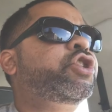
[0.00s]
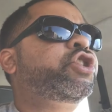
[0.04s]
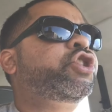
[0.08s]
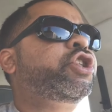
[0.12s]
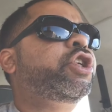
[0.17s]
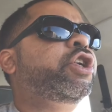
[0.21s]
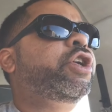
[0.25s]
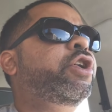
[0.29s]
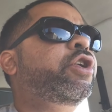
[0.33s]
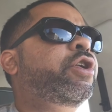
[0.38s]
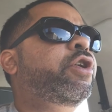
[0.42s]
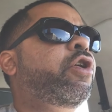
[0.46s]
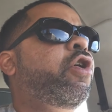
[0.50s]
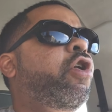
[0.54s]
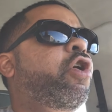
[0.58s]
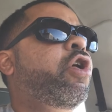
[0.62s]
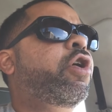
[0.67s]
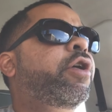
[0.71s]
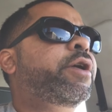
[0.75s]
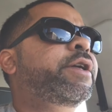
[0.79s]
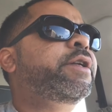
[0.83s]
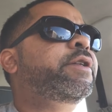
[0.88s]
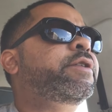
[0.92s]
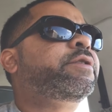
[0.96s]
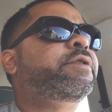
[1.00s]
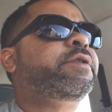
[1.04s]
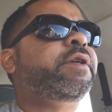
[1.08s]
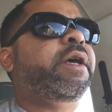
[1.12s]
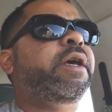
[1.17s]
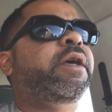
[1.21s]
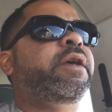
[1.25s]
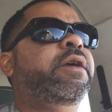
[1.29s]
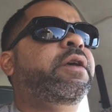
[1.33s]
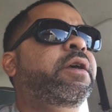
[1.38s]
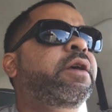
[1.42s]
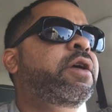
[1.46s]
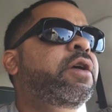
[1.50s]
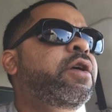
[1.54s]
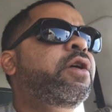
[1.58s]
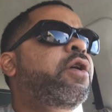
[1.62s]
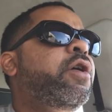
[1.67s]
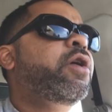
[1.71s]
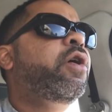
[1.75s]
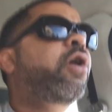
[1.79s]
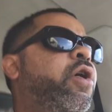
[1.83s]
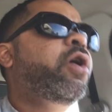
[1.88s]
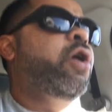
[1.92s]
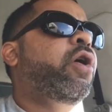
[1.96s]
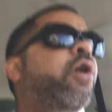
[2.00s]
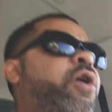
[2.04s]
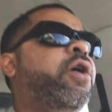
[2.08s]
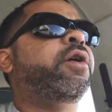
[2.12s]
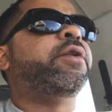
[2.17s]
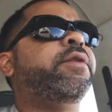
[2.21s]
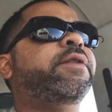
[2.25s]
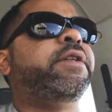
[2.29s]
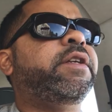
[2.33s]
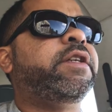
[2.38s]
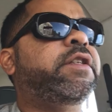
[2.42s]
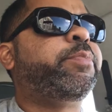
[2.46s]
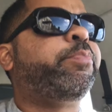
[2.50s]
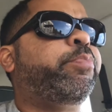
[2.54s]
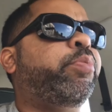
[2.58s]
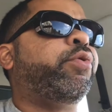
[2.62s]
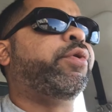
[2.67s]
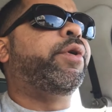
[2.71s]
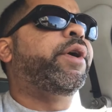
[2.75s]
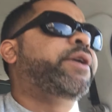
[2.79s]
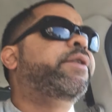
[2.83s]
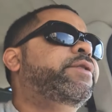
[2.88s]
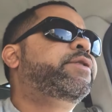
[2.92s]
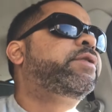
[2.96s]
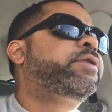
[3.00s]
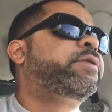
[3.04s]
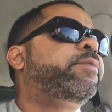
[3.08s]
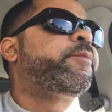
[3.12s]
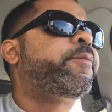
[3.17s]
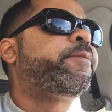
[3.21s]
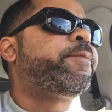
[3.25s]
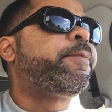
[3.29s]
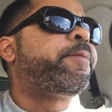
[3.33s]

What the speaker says: to share our intake on these points.